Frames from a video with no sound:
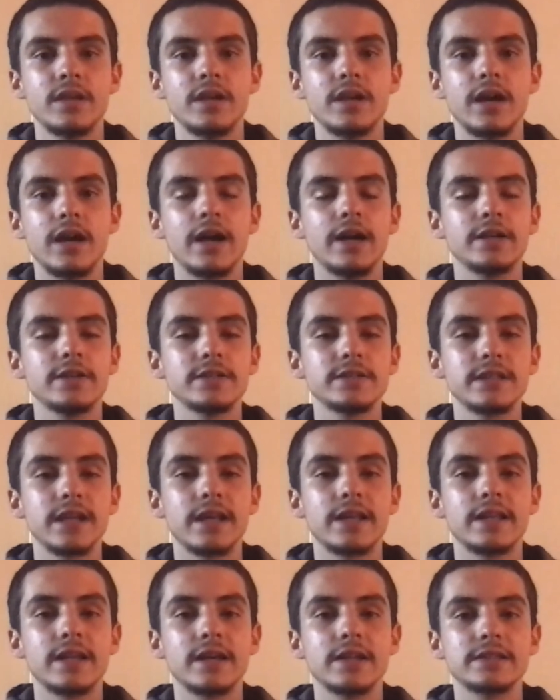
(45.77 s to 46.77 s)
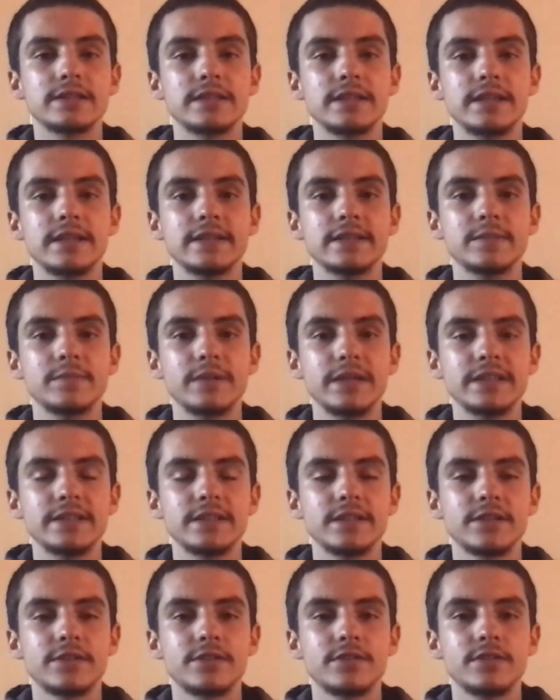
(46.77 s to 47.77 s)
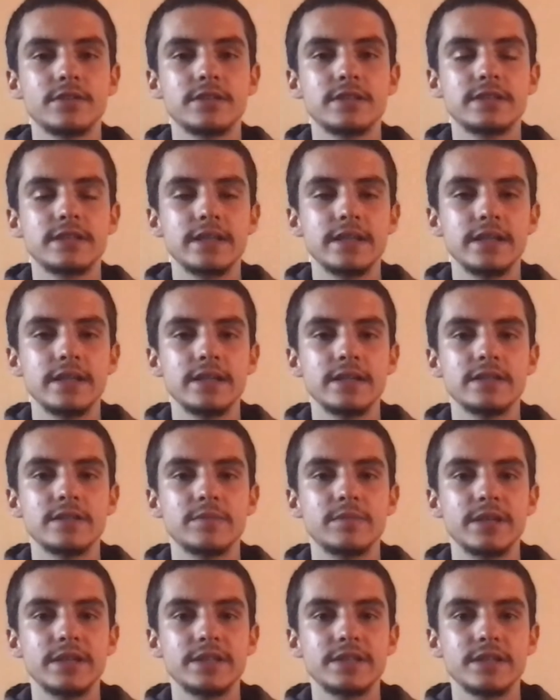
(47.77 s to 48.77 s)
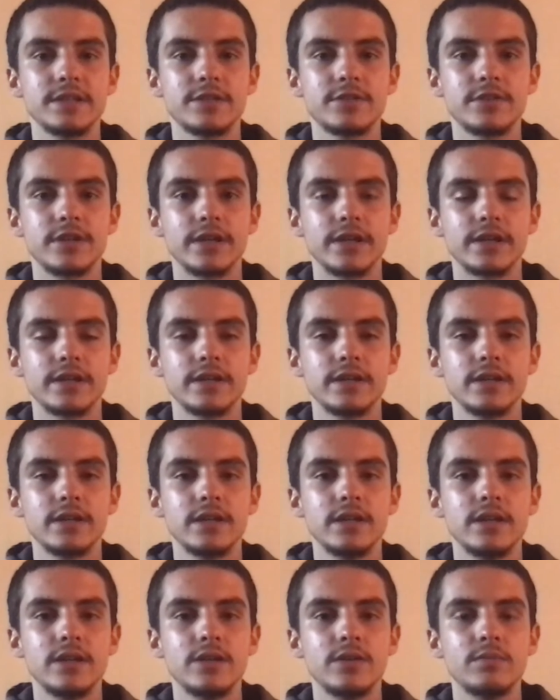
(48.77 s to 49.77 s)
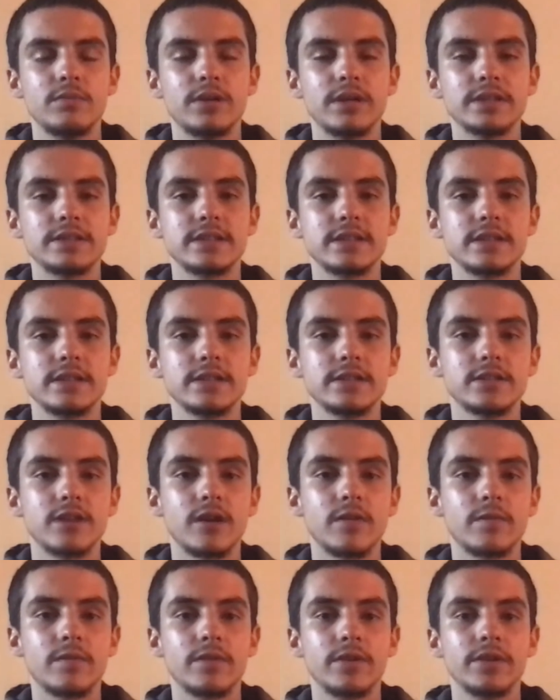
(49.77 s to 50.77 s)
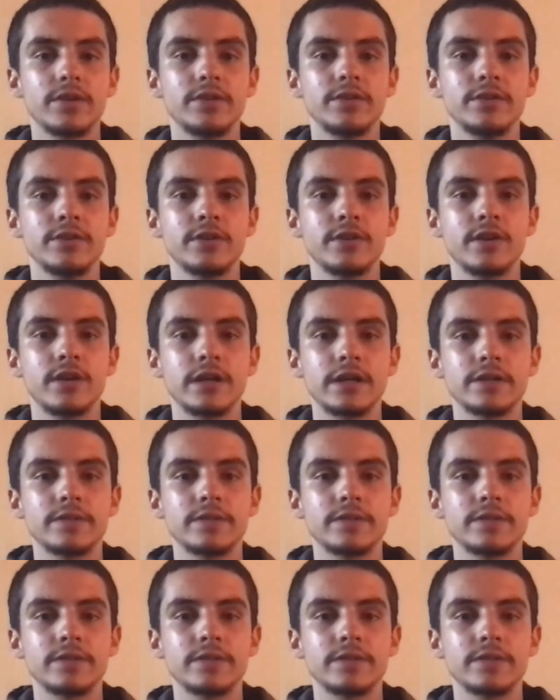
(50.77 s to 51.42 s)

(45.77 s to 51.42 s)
I understand that sit is a basic trick, but it's a good start for your dog.